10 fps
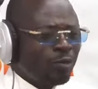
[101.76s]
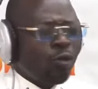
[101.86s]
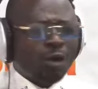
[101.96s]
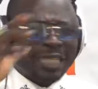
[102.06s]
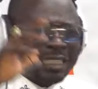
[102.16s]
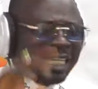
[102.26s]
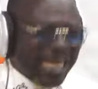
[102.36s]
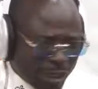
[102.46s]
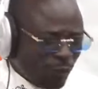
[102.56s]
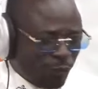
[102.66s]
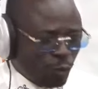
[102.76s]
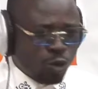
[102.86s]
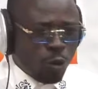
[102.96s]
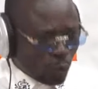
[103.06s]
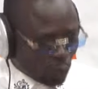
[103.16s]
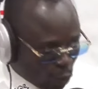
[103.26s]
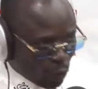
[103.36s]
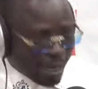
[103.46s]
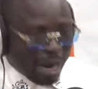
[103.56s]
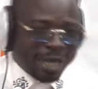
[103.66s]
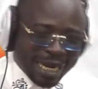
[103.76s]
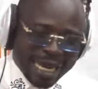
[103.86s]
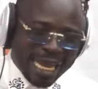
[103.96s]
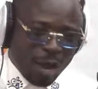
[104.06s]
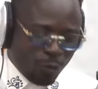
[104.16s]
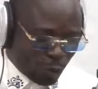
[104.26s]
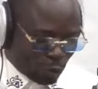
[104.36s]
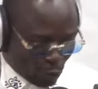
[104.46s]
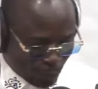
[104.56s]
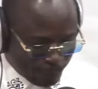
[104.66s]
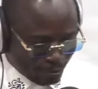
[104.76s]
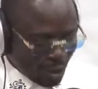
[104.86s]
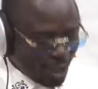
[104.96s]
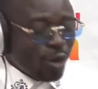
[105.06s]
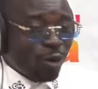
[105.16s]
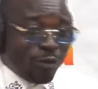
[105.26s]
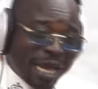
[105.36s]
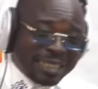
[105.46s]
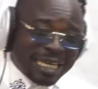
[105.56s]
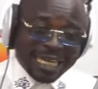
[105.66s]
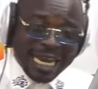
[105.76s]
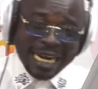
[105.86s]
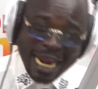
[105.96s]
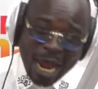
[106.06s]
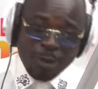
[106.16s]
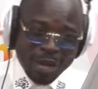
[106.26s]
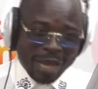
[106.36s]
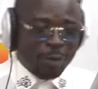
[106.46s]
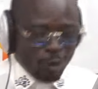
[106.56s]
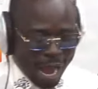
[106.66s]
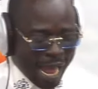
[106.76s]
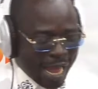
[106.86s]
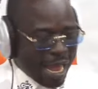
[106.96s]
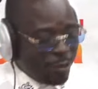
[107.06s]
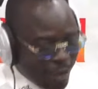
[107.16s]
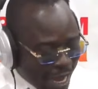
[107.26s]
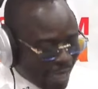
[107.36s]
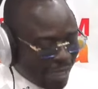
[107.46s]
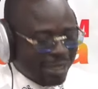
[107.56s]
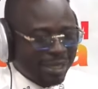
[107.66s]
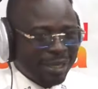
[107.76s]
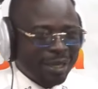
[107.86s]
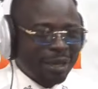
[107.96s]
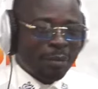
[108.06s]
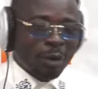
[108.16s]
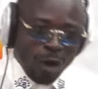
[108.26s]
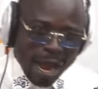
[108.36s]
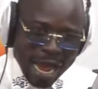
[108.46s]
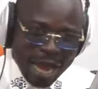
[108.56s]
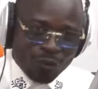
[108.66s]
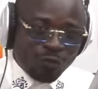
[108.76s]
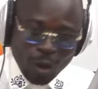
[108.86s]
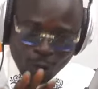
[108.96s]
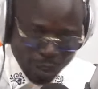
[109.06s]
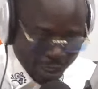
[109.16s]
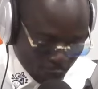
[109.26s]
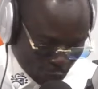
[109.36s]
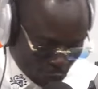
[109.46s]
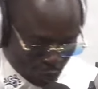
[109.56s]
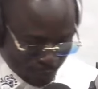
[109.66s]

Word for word: Just say your team foot for one talk. Now we are there, I want to. Kofi Asante na awie mi waha awie mi waha for good news.